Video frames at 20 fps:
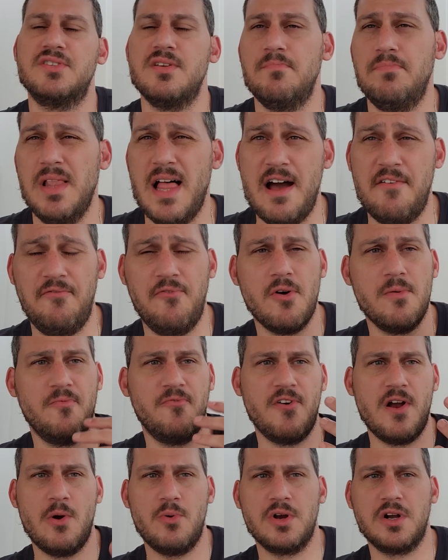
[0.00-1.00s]
some platform
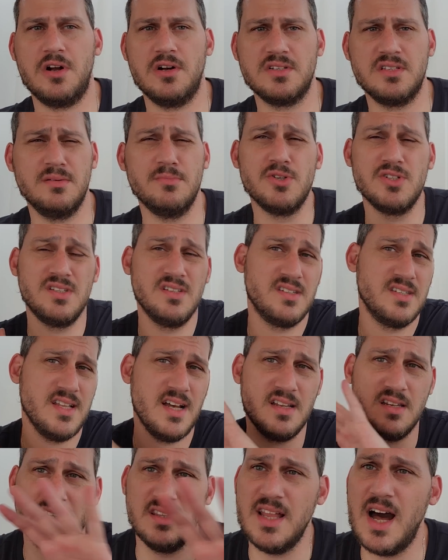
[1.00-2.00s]
for our customers." It's
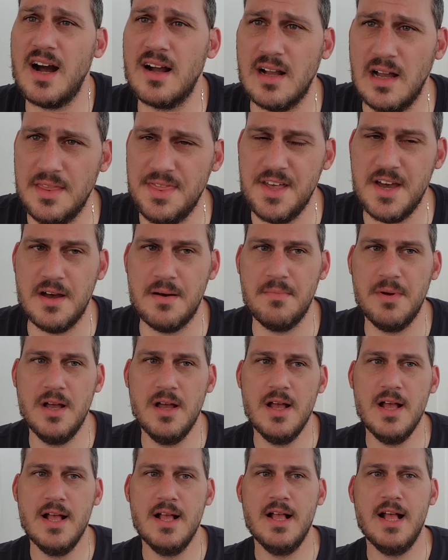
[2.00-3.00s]
not a knock on them.
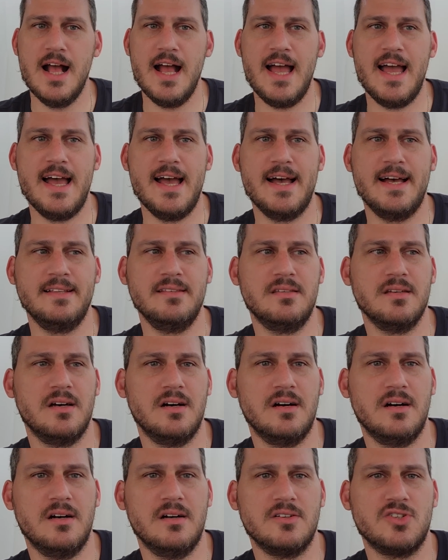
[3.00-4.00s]
And
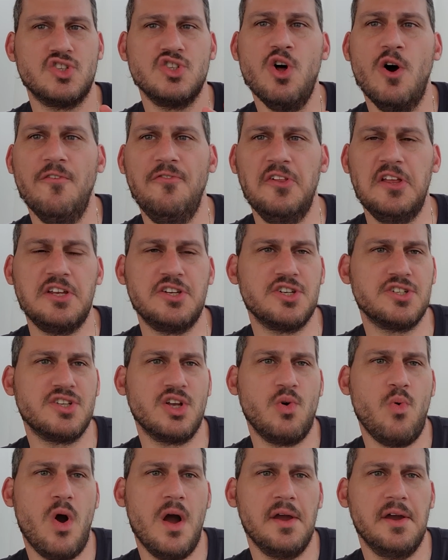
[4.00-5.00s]
Snowflake just
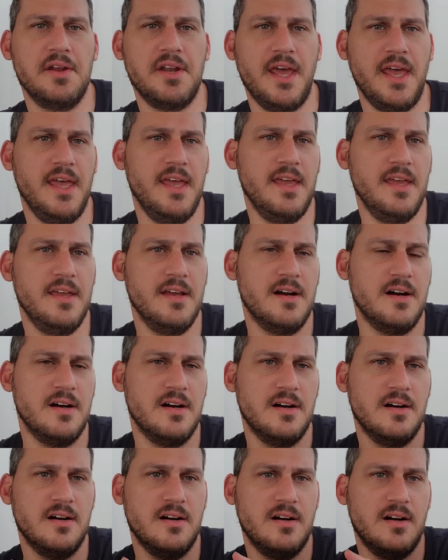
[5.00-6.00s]
acquired
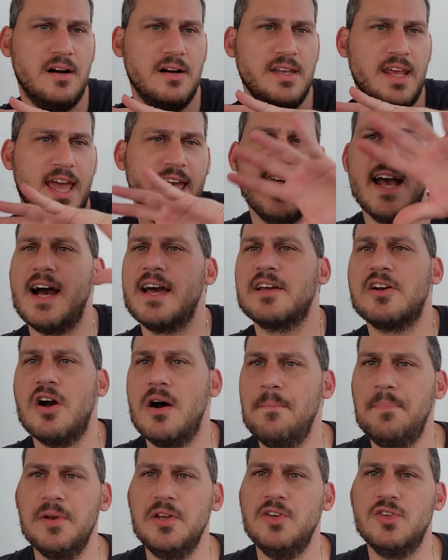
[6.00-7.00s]
an AI
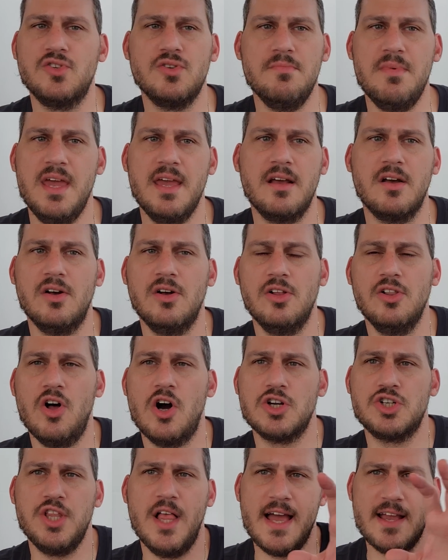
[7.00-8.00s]
company to make
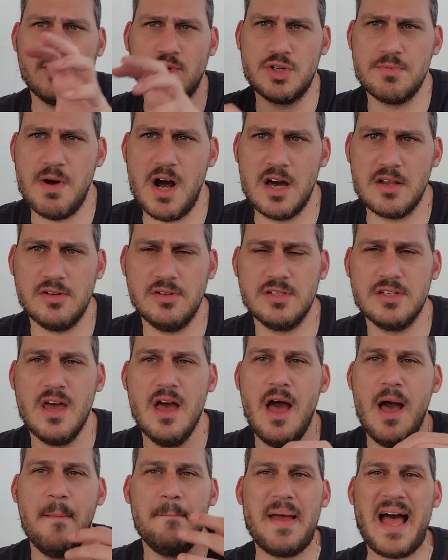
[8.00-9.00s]
large language models.
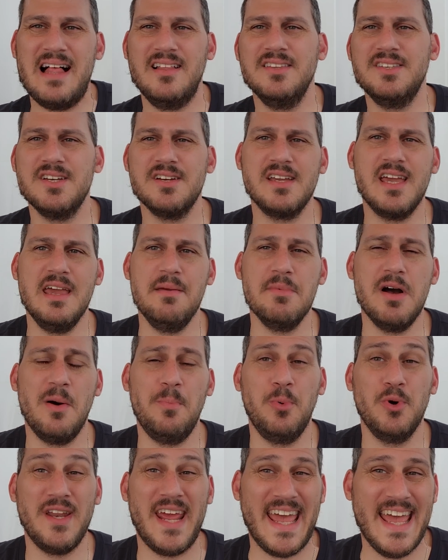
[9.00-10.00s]
Palantir came
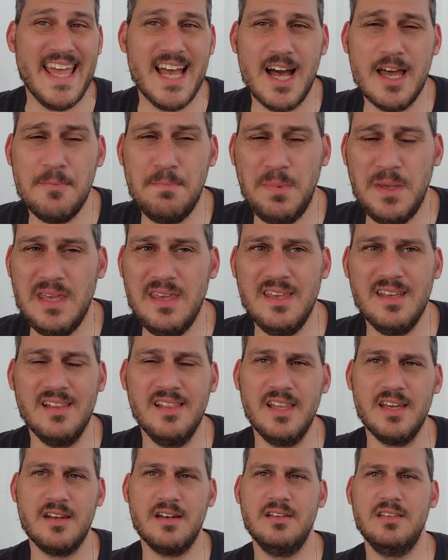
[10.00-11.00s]
up with AIP,
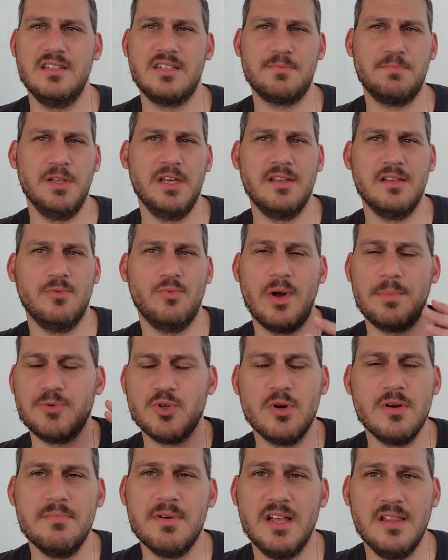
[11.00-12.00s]
literally split. I'm
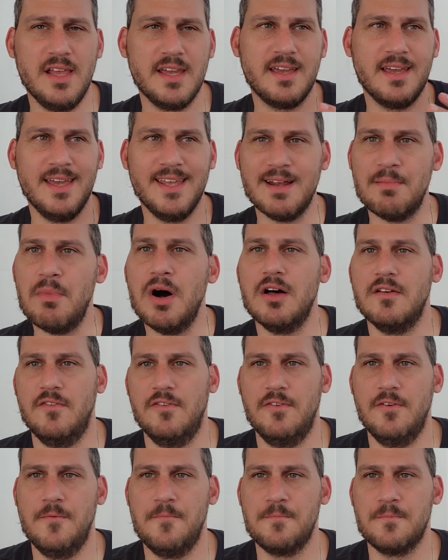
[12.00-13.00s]
talking about like in a month,